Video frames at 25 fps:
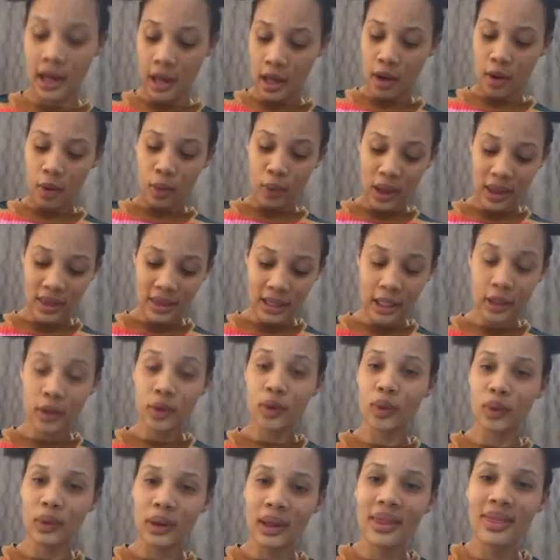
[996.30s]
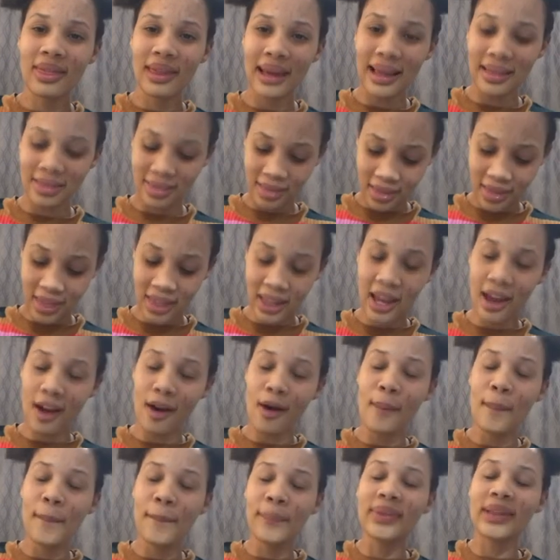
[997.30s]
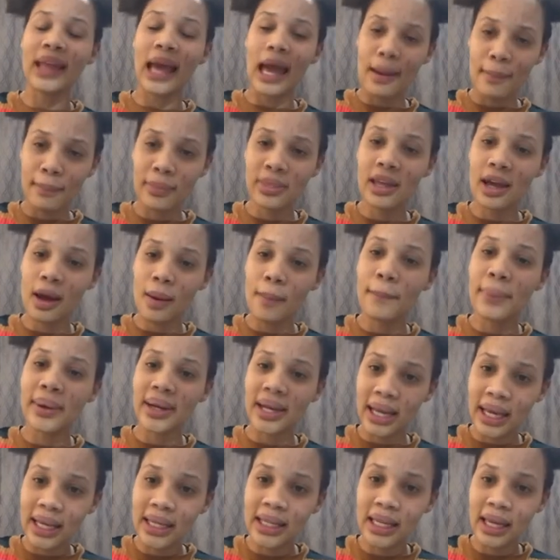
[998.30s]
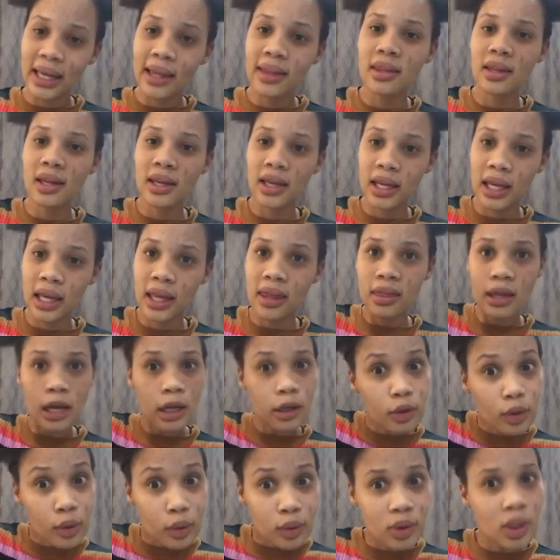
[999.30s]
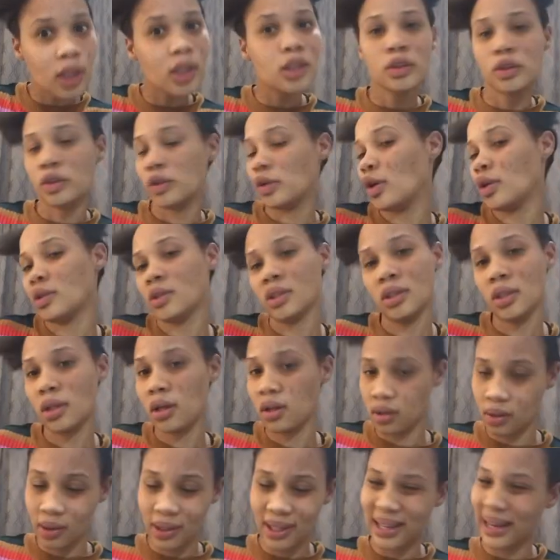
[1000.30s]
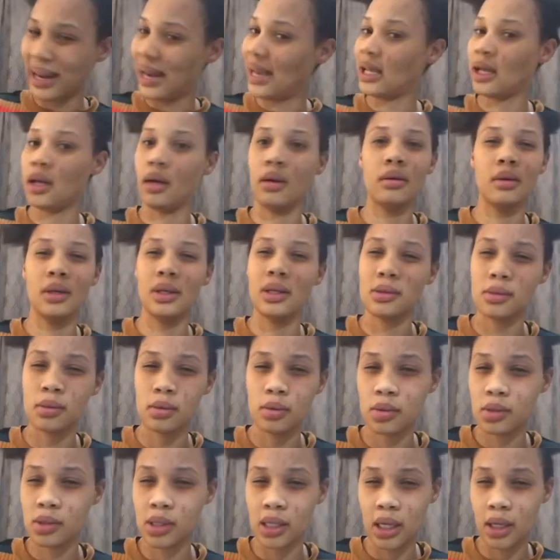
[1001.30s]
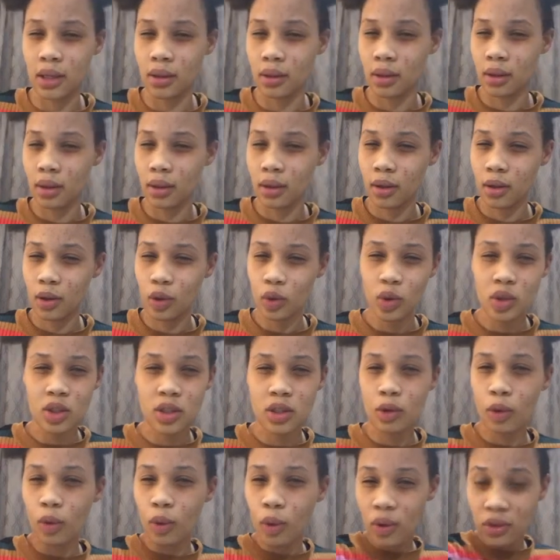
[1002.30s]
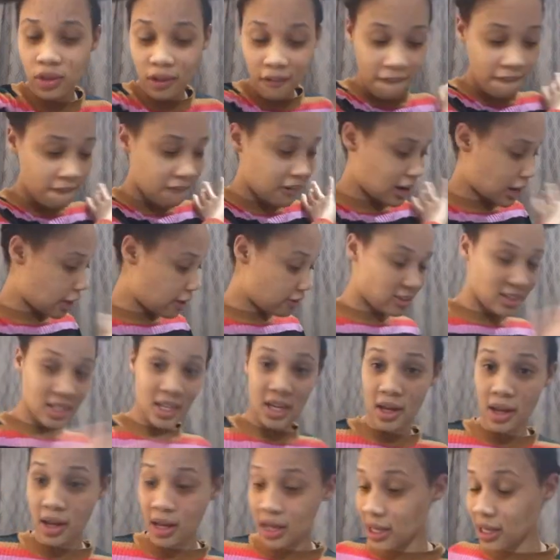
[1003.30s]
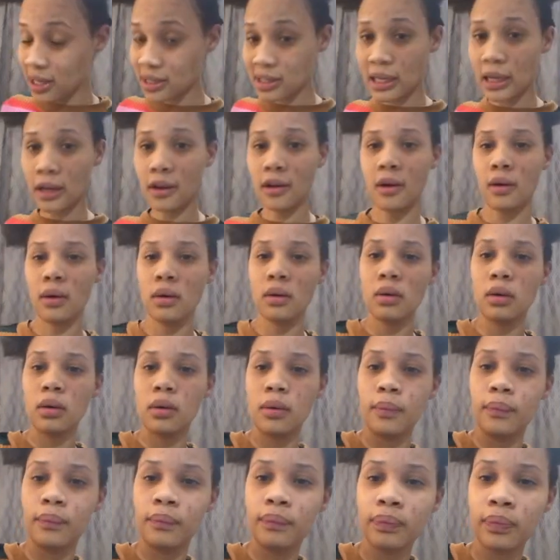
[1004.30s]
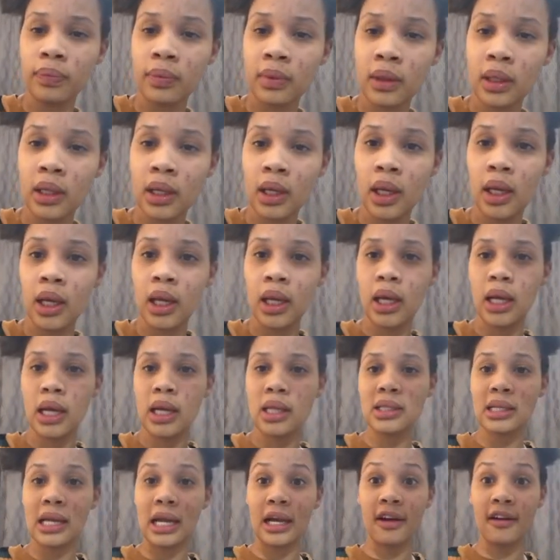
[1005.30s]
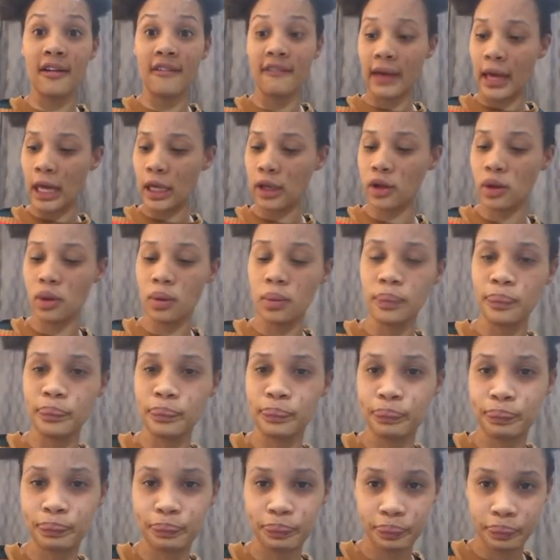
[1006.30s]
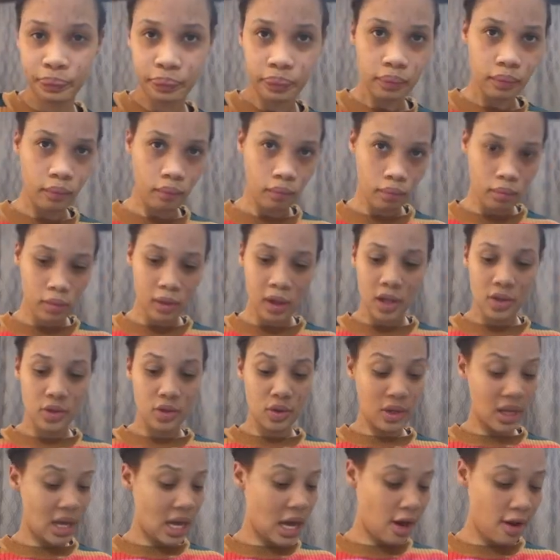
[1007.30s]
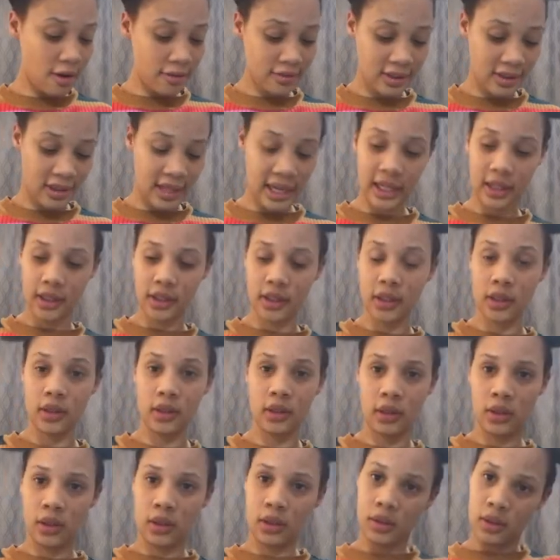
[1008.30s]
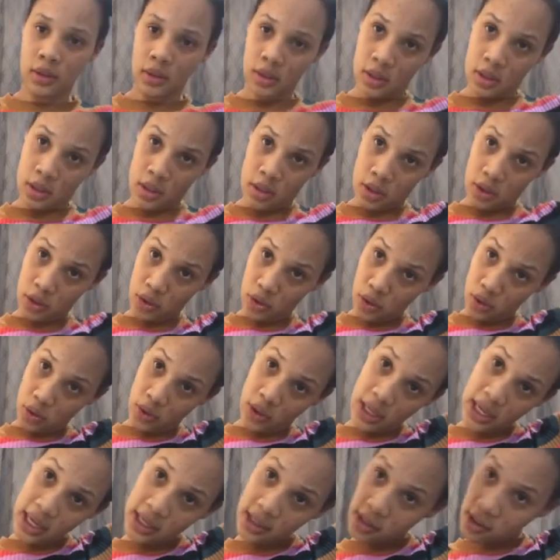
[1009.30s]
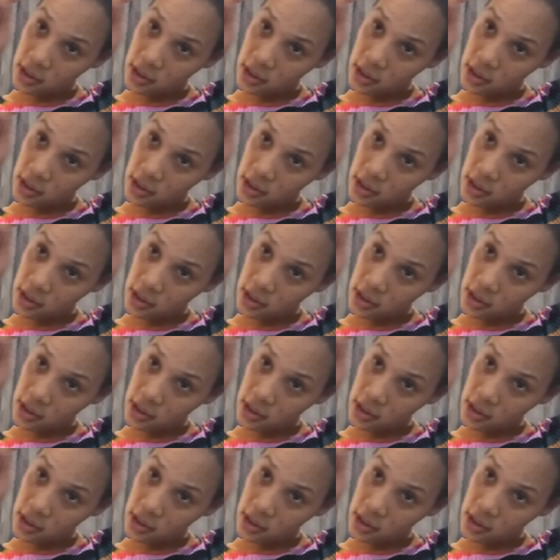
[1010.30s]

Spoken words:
when they're doing that, they are breaking the hair that just started growing. Like, oh, it's so sad. Just see all the fluff here. It's like it's like a vacuum. So yeah, after that, do this.